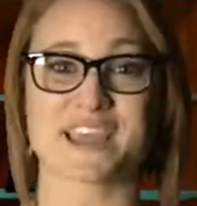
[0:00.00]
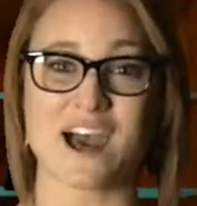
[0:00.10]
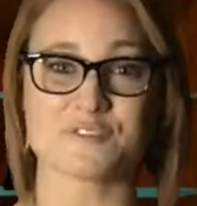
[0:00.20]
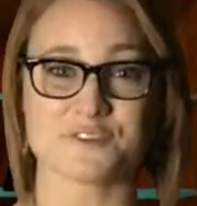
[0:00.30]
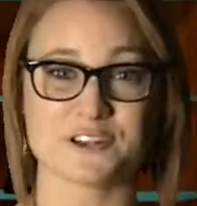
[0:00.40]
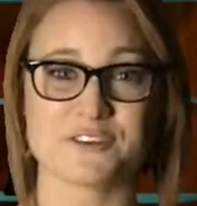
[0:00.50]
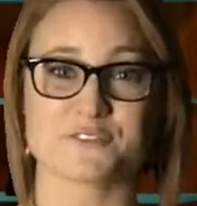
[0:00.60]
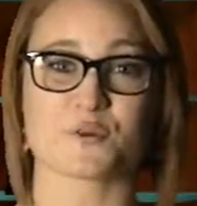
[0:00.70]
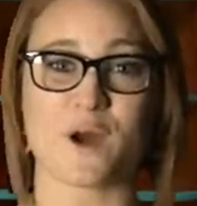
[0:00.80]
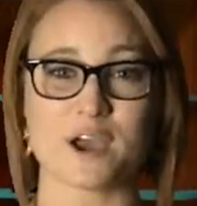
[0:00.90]
California for
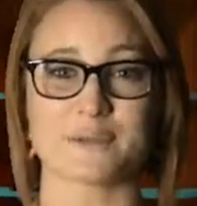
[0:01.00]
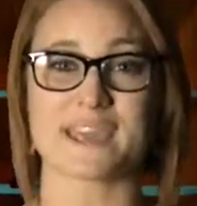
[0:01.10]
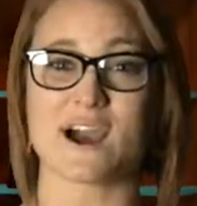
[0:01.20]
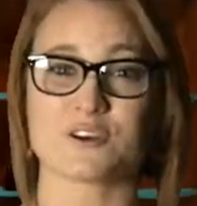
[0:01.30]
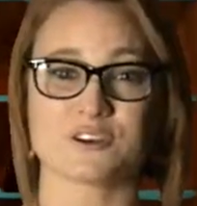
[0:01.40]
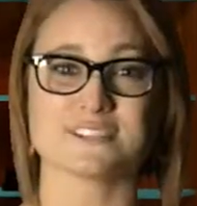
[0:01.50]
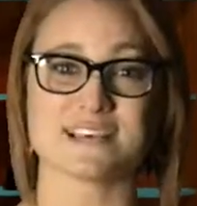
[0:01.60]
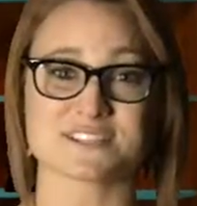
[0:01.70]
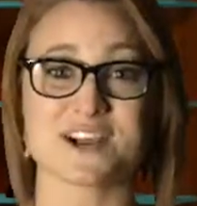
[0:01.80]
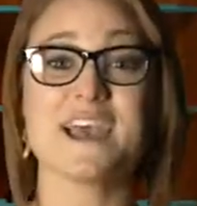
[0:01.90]
the Wyoming Cowgirl
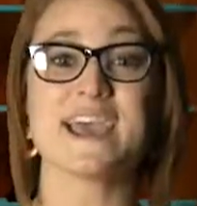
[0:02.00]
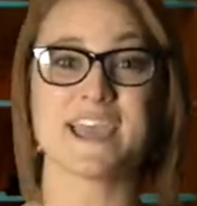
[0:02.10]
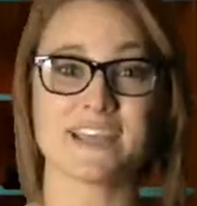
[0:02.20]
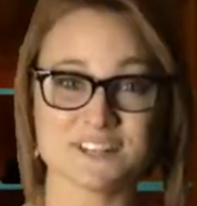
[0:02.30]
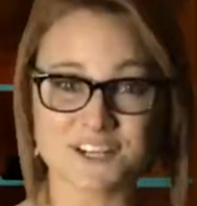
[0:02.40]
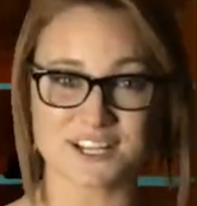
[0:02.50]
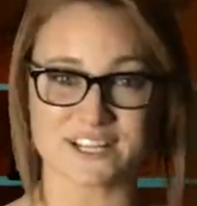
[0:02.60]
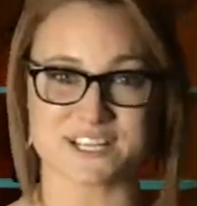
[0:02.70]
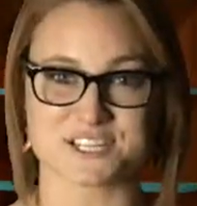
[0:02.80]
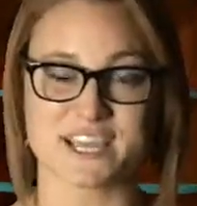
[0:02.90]
Desert
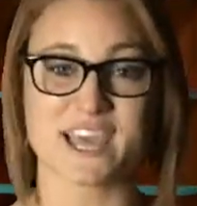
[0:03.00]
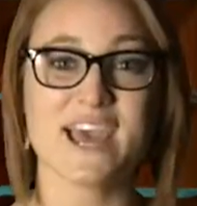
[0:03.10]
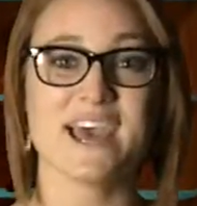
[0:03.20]
Intercollegiate,